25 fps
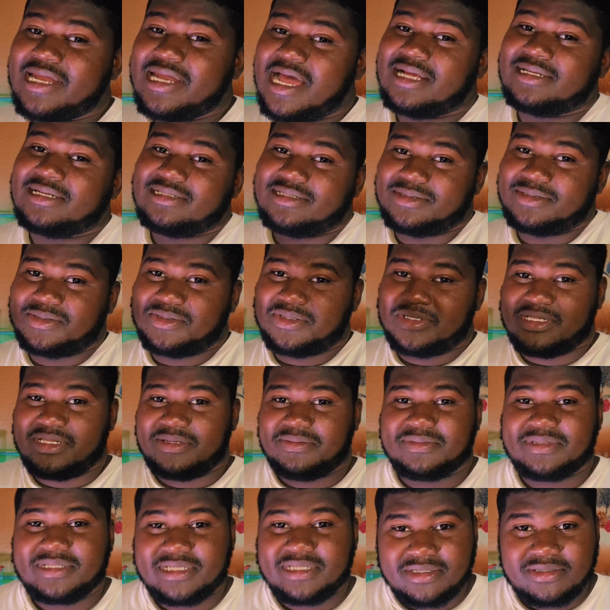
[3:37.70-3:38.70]
that for
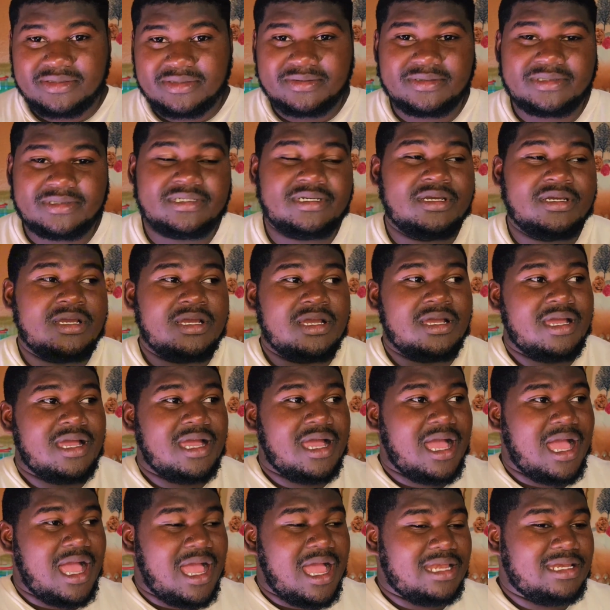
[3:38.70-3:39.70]
themselves,
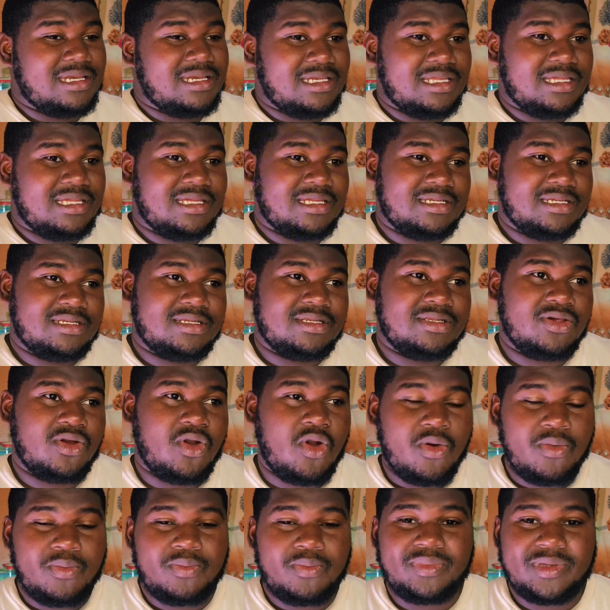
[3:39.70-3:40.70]
and then the
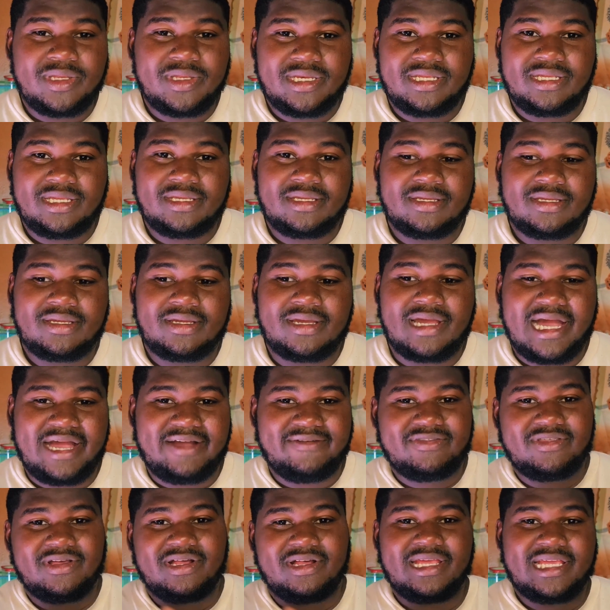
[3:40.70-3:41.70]
company,
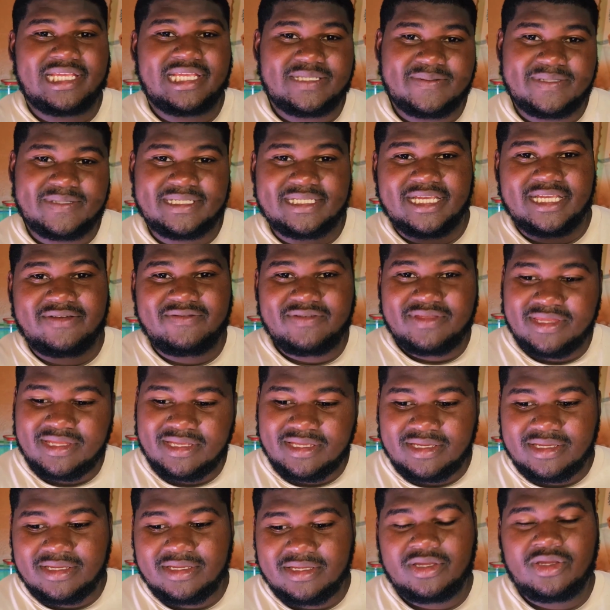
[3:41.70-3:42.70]
after all expense and
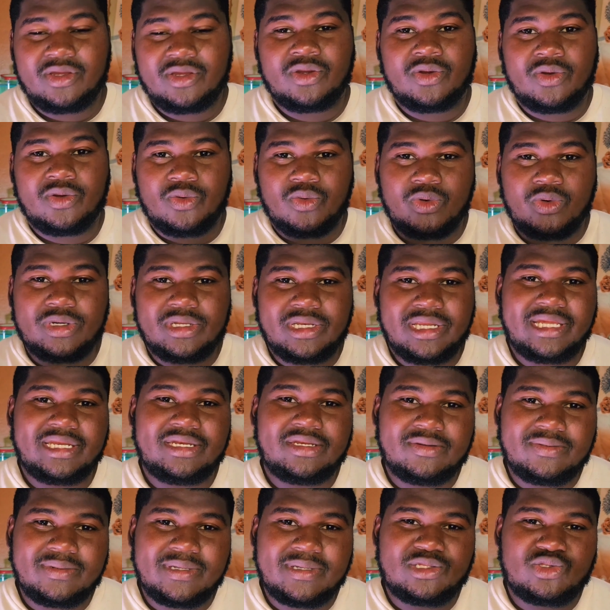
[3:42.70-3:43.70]
everything, will
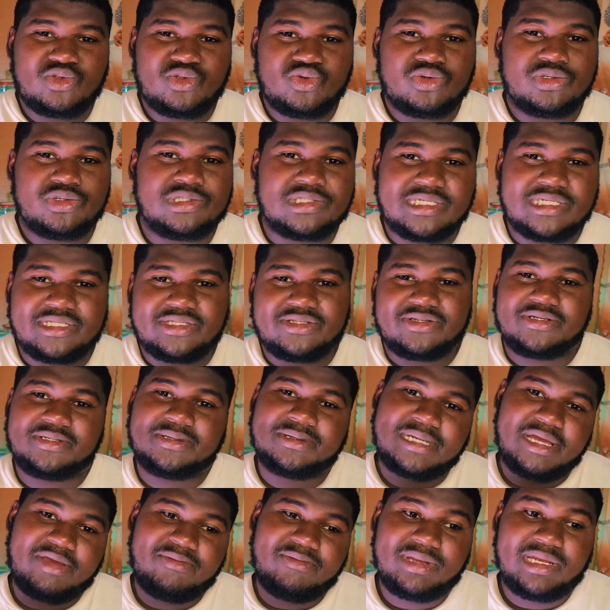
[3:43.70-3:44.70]
end up with
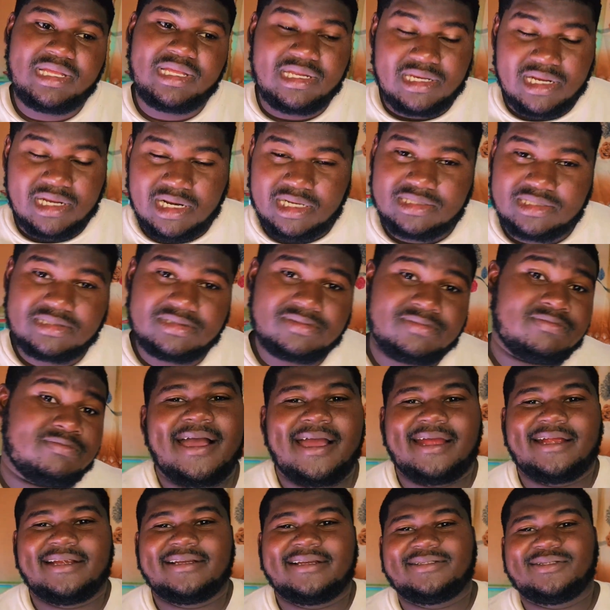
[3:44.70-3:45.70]
$235 million.
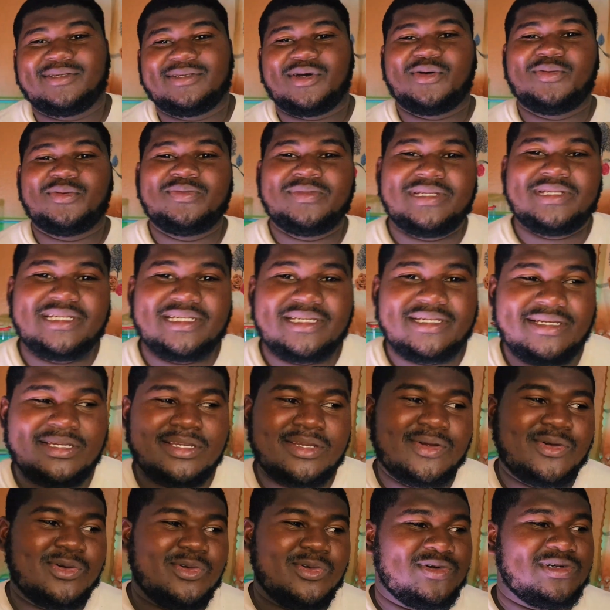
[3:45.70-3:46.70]
Alright, so Omni
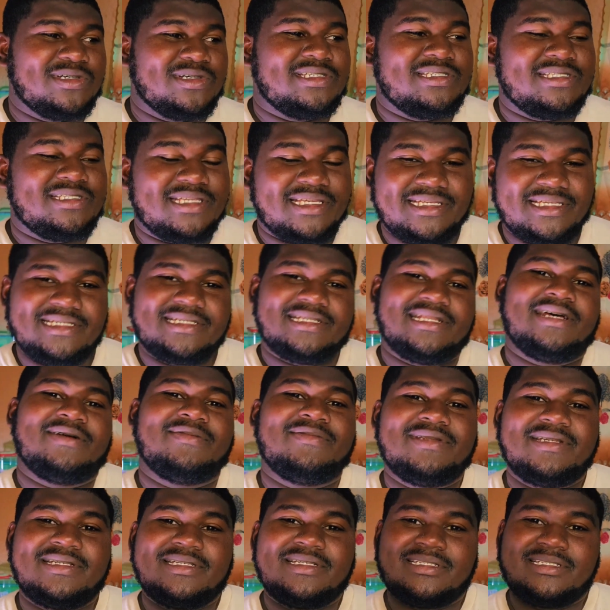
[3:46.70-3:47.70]
was
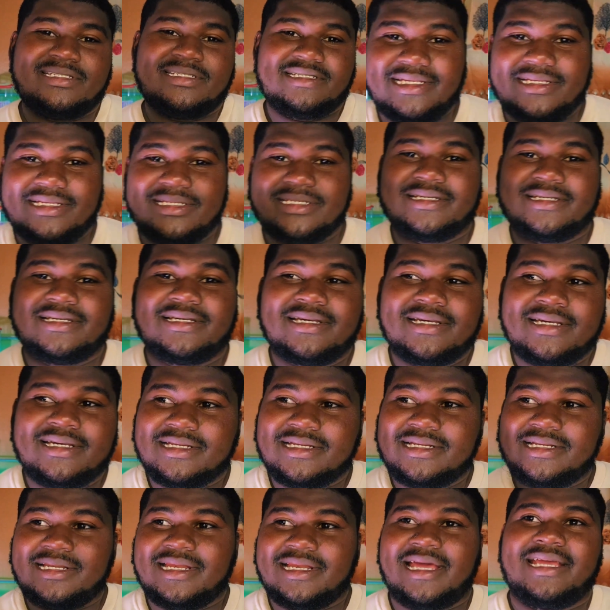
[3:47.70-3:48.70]
established in
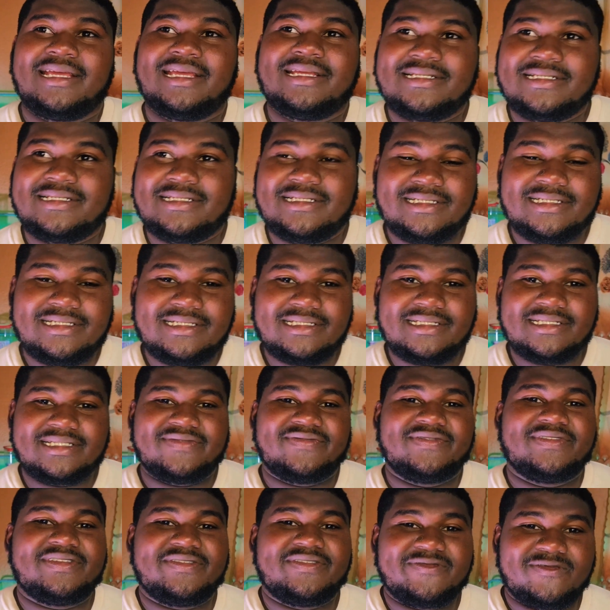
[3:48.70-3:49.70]

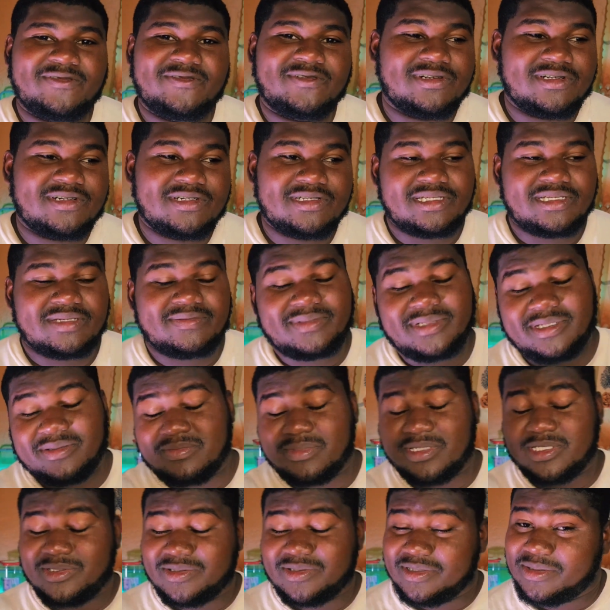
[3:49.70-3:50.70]
1974,
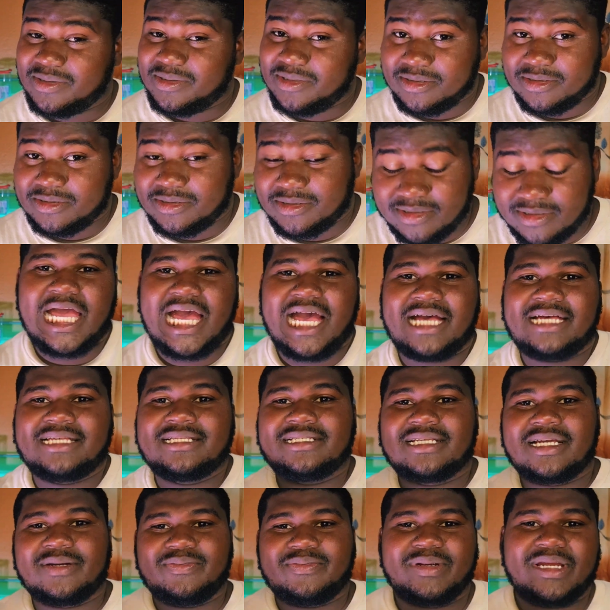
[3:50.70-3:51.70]
September 25th, as
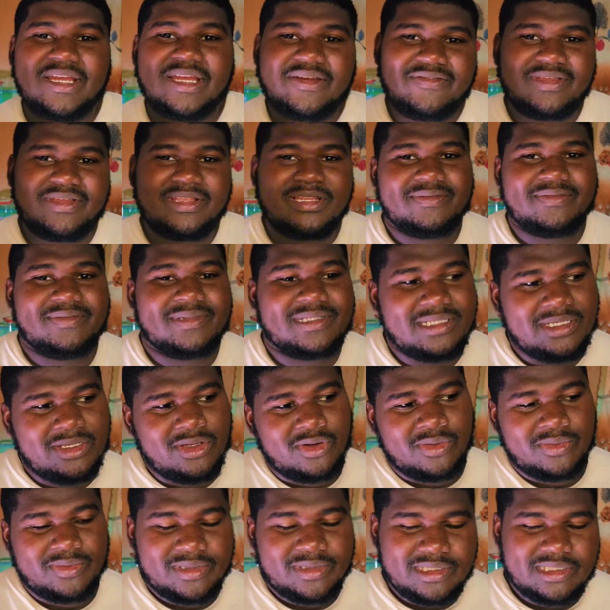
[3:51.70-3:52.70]
a private limited
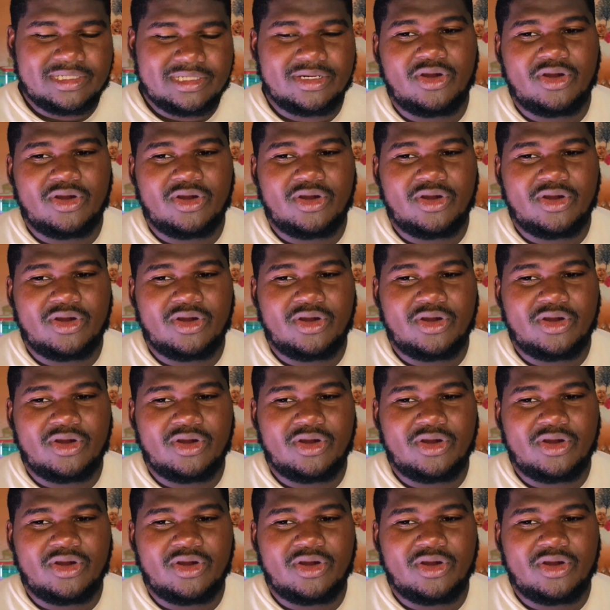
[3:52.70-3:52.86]
company.